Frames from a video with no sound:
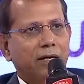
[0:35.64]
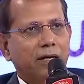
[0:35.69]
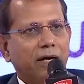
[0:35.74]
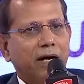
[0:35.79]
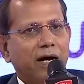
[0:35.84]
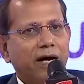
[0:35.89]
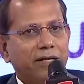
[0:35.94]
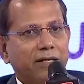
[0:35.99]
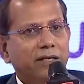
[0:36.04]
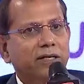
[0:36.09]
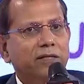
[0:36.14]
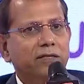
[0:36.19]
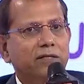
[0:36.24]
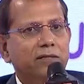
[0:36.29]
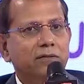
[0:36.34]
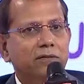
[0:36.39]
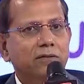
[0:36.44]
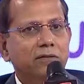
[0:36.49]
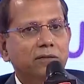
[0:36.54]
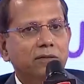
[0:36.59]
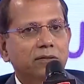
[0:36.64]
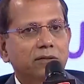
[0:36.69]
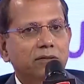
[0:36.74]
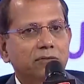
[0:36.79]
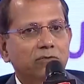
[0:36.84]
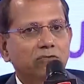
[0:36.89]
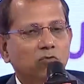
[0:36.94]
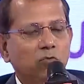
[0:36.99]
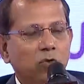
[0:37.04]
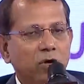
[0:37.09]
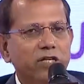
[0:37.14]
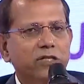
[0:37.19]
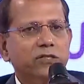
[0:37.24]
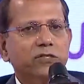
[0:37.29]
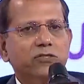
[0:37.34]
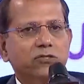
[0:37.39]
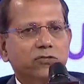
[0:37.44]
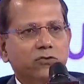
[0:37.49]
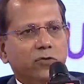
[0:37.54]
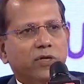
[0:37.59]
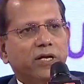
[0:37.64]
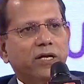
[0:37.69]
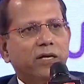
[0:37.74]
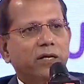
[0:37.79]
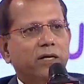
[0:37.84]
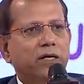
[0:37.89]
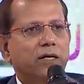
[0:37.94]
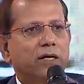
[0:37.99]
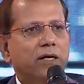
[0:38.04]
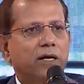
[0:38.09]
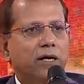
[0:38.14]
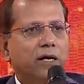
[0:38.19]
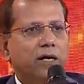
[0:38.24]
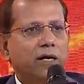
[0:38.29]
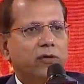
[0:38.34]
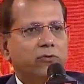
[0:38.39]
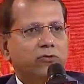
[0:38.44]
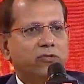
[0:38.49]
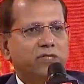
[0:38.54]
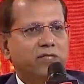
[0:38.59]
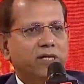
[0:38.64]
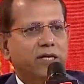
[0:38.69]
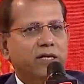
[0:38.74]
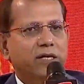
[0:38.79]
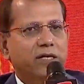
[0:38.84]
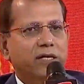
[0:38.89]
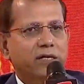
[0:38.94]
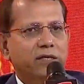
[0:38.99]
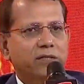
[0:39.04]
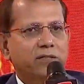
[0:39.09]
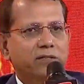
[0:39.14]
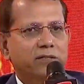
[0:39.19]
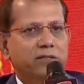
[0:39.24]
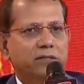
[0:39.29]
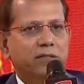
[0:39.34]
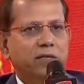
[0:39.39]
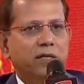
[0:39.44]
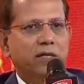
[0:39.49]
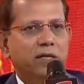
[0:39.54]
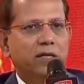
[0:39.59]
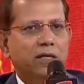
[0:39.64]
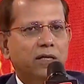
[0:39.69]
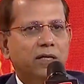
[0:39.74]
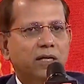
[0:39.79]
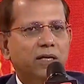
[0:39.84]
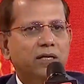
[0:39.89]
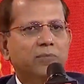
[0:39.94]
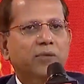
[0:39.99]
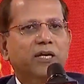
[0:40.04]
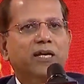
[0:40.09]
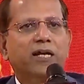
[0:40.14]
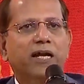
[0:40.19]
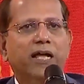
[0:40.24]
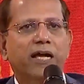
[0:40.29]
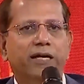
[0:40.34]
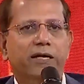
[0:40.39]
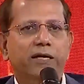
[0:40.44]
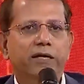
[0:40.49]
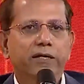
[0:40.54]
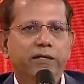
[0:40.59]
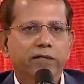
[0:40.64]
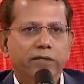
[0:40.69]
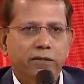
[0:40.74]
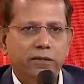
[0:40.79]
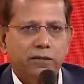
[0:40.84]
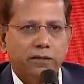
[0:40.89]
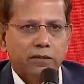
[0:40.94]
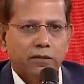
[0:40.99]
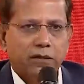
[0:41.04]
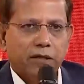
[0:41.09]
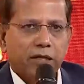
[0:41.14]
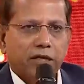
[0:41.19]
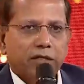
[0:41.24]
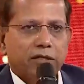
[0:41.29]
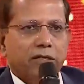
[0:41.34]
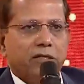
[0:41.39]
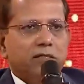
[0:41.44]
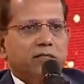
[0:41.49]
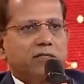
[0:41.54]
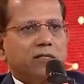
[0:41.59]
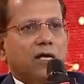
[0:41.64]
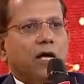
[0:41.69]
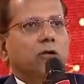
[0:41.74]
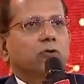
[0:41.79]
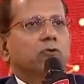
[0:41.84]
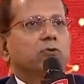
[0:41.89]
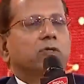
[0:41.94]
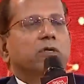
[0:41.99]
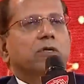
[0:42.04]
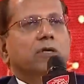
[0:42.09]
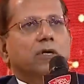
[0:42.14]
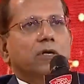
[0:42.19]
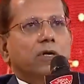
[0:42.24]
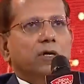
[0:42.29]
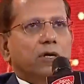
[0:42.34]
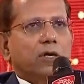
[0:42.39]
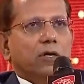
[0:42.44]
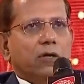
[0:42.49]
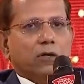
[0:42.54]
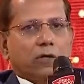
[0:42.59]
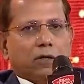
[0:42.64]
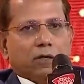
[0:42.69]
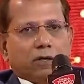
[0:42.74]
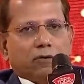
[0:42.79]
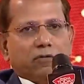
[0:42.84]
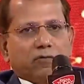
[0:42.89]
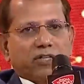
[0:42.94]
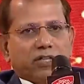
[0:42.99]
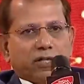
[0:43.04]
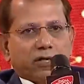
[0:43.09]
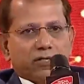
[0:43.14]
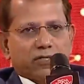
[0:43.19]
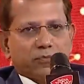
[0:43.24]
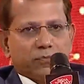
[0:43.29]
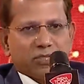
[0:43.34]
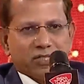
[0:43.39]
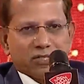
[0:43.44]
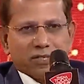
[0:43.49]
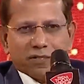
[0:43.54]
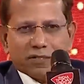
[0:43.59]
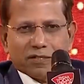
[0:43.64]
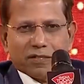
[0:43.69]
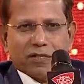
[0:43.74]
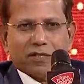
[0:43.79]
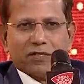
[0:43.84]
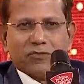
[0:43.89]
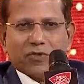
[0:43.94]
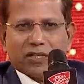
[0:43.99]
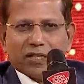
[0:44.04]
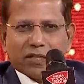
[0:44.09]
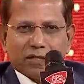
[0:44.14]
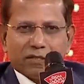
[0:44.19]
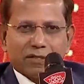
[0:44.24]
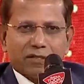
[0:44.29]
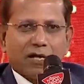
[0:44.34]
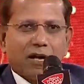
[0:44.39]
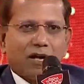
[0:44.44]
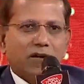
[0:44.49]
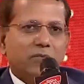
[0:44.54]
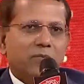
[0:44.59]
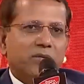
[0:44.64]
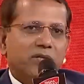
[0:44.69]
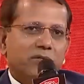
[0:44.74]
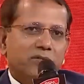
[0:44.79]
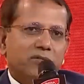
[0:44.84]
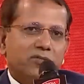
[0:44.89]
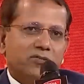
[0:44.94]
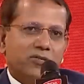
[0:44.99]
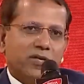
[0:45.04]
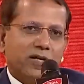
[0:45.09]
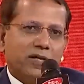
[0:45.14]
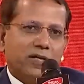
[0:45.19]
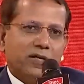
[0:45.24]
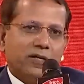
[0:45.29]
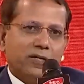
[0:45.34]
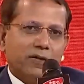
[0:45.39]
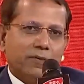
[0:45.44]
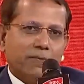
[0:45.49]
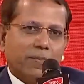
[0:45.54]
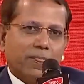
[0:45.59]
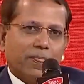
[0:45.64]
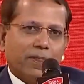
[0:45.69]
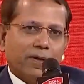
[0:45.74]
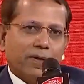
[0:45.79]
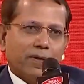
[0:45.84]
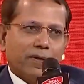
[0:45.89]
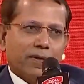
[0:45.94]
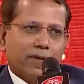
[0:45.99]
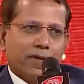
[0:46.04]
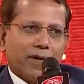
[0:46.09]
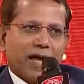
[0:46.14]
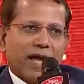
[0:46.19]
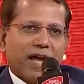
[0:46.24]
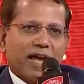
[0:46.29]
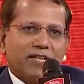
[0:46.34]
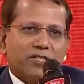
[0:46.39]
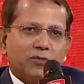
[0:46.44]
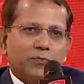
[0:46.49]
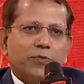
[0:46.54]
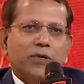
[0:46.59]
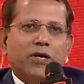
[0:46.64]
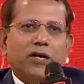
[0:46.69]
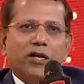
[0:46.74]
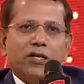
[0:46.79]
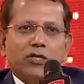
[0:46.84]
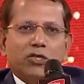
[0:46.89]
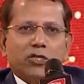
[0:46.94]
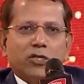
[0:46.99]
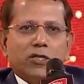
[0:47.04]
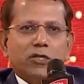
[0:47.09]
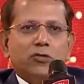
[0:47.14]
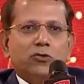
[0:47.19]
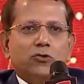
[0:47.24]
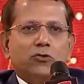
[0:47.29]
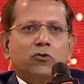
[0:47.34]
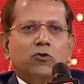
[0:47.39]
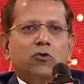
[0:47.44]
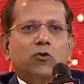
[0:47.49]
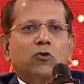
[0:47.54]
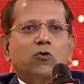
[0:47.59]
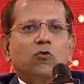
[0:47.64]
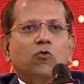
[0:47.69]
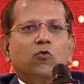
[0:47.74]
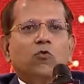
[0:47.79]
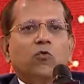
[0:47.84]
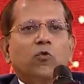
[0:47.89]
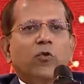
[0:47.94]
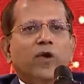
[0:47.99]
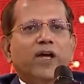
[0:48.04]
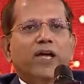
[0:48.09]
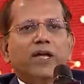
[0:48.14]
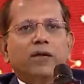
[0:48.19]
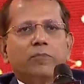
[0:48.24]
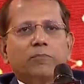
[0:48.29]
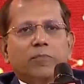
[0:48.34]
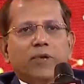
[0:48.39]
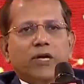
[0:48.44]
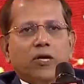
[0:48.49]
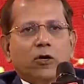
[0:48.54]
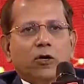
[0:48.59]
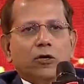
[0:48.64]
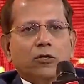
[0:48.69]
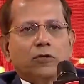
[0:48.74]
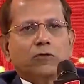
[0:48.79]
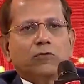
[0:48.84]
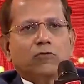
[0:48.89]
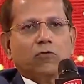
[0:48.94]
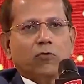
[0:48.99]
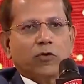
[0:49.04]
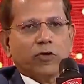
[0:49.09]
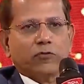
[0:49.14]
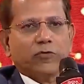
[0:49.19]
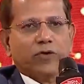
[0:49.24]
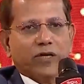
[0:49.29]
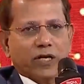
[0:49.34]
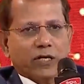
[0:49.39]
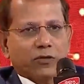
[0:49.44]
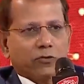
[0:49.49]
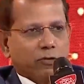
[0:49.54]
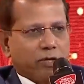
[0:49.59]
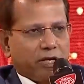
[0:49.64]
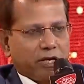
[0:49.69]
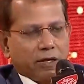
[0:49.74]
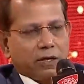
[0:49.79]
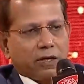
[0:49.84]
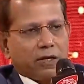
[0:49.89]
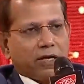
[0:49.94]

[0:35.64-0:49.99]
I think what is today, I would say, is a little bit lacking in the South, whether it's businesses, whether it's government, is really aspiration to go way beyond what we are today.